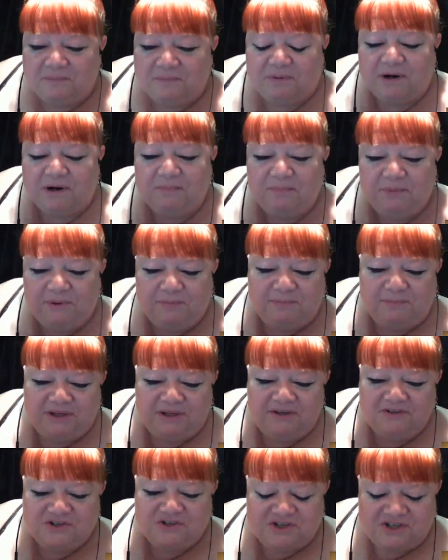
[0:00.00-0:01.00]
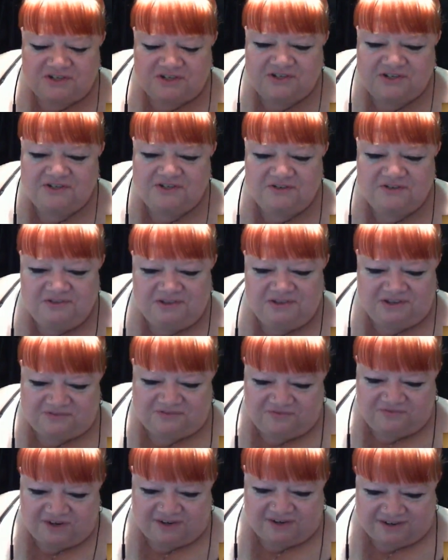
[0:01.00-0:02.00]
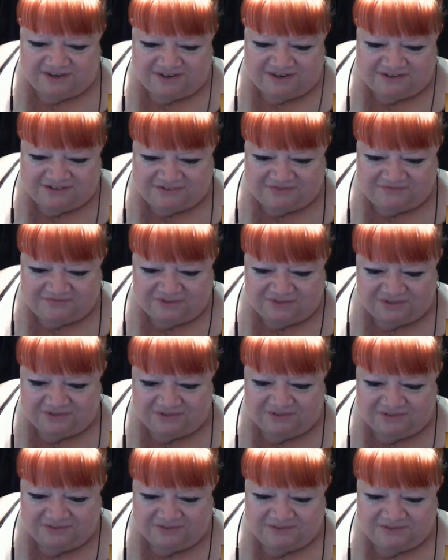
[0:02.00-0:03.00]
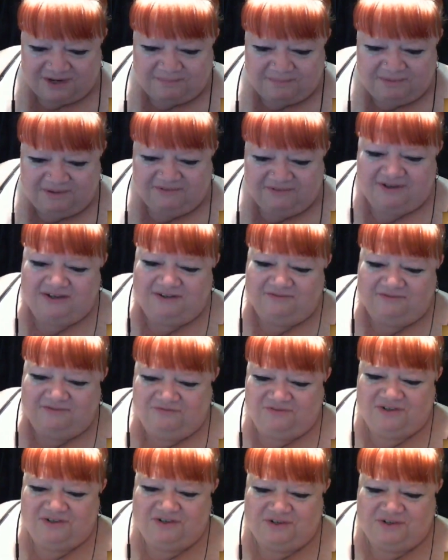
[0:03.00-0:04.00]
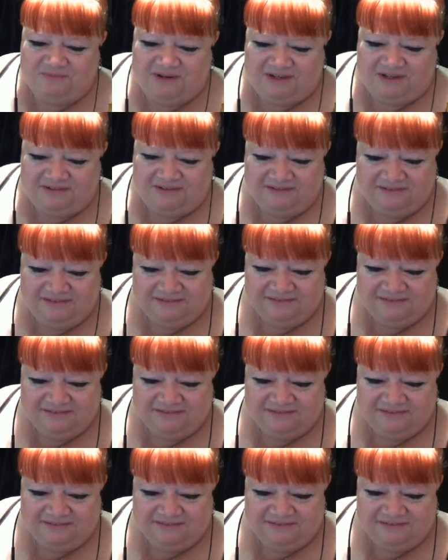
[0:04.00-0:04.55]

the purple pill should sue these fuckers for copyright infringement.